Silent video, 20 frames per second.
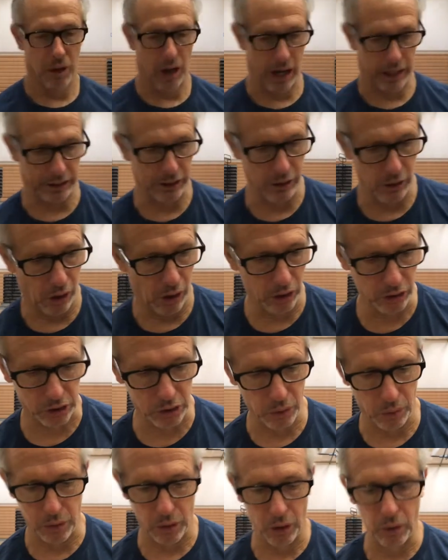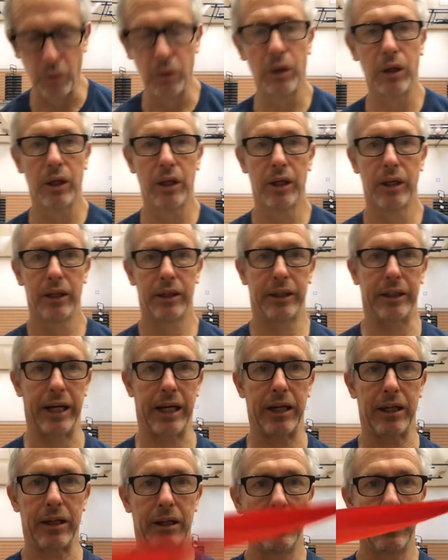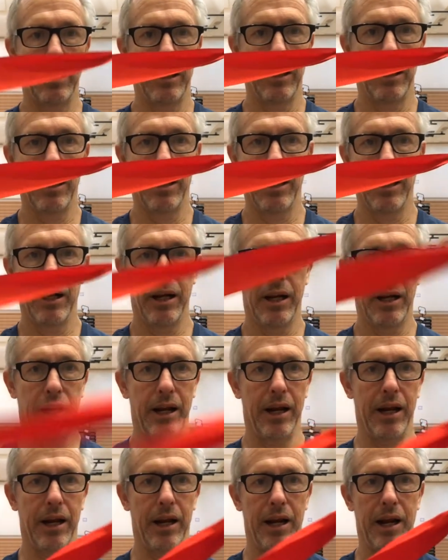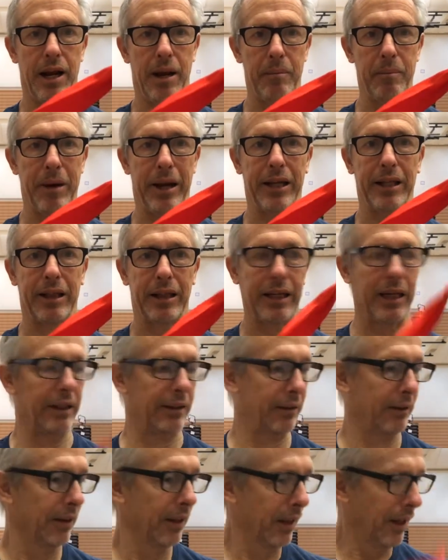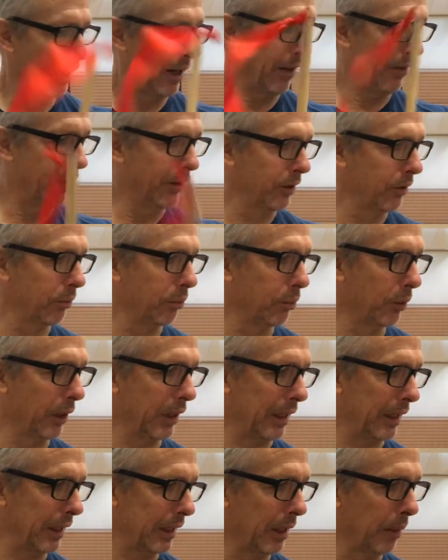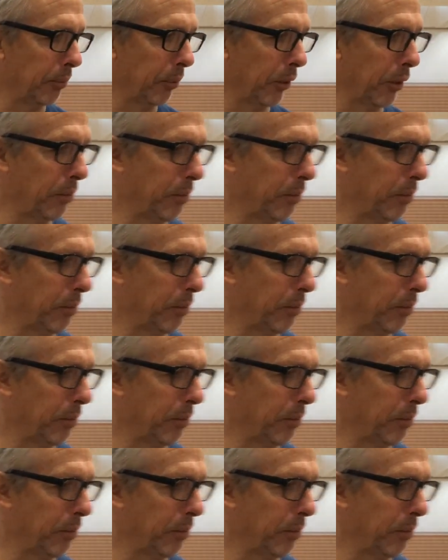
I can also, though, take and make this. And this is really simple